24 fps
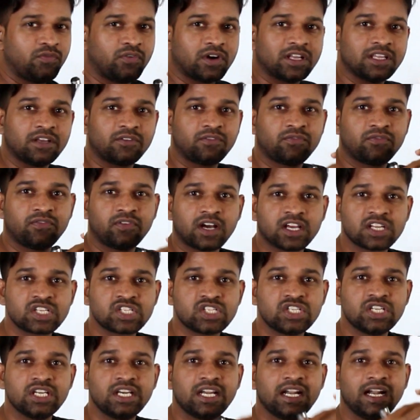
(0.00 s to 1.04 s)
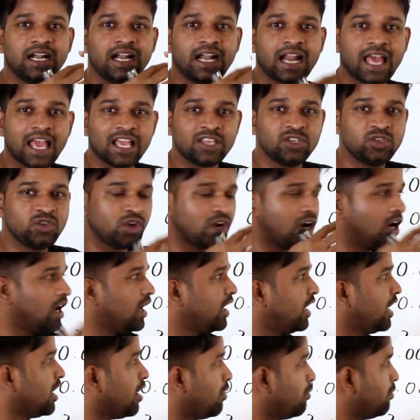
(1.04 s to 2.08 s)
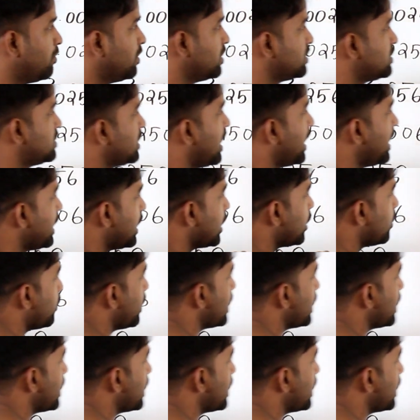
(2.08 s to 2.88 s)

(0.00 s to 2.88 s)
for the first natural numbers. I have